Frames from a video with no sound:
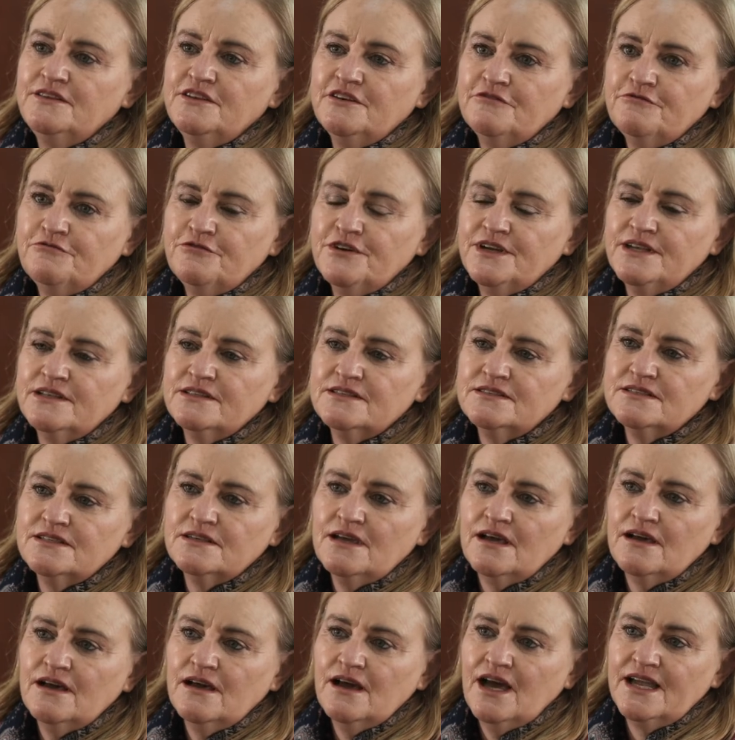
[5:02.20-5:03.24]
different
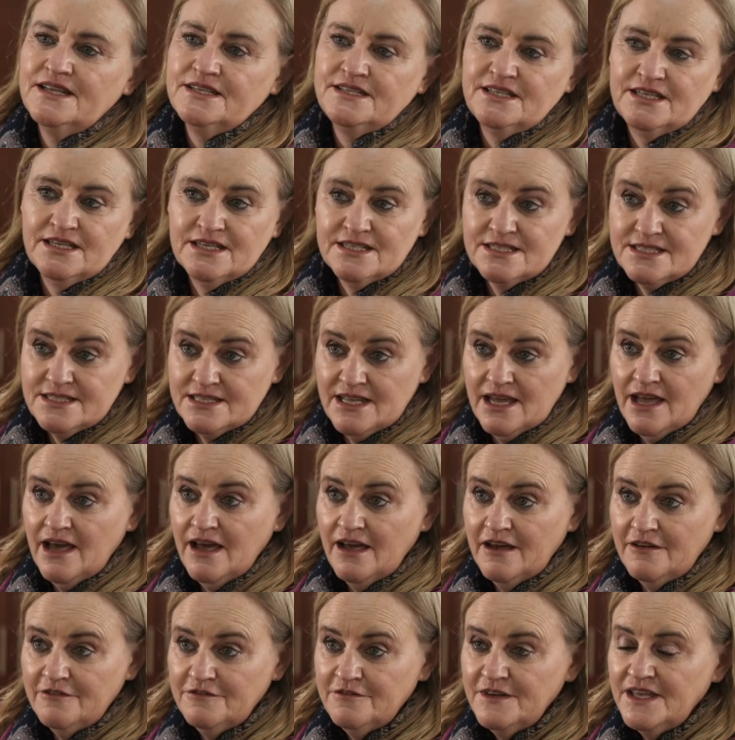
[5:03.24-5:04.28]
ideas they
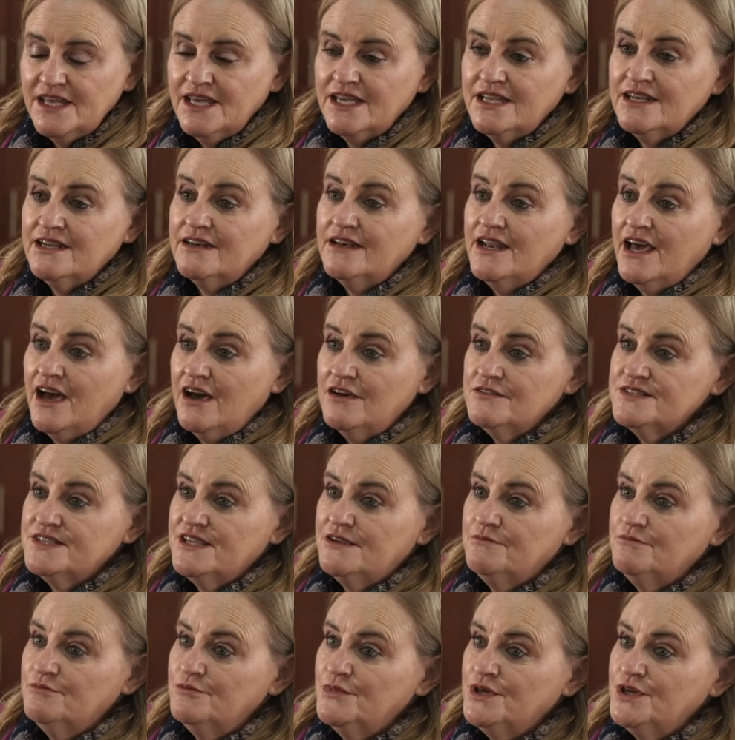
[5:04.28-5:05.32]
have. It allows
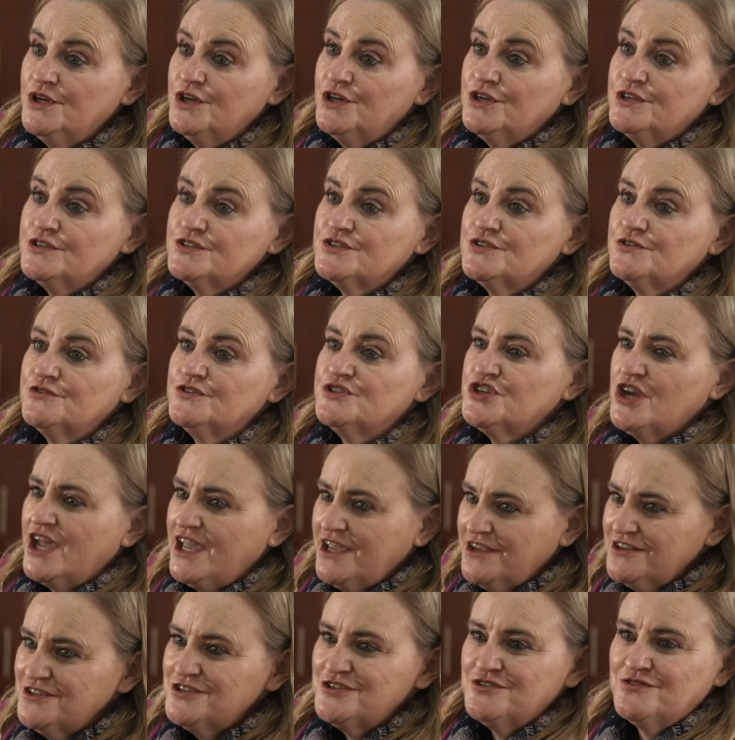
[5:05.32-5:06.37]
them to
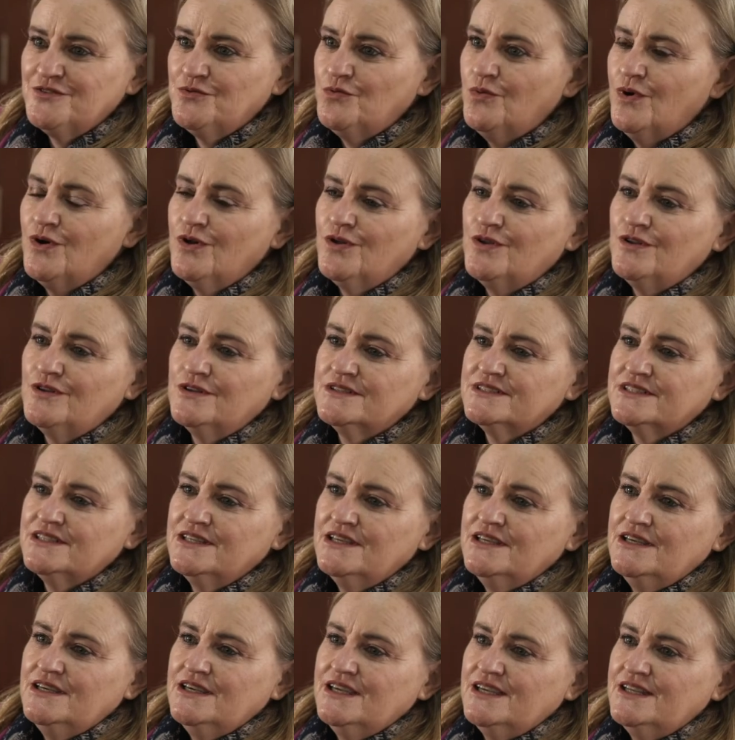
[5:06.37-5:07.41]
change the world.
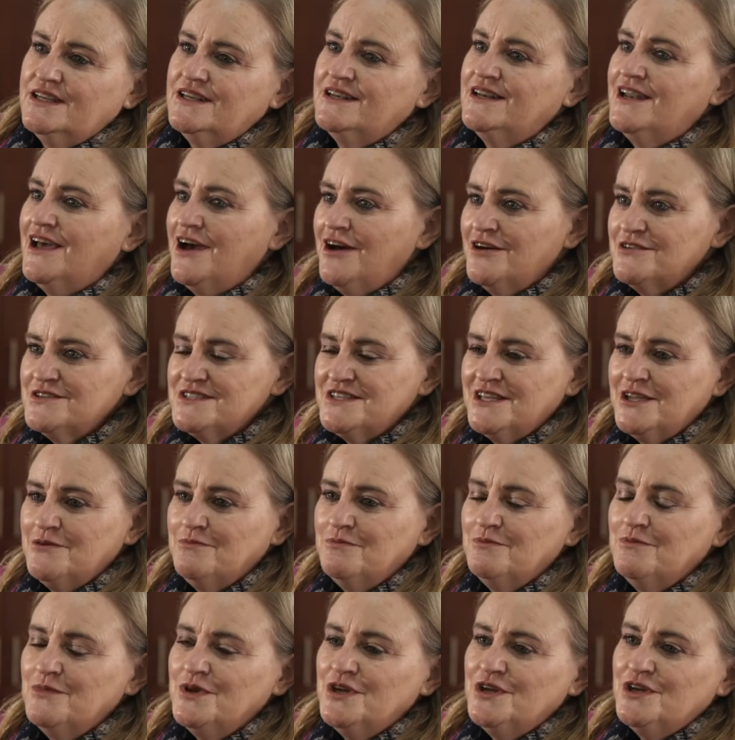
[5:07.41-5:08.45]
It allows them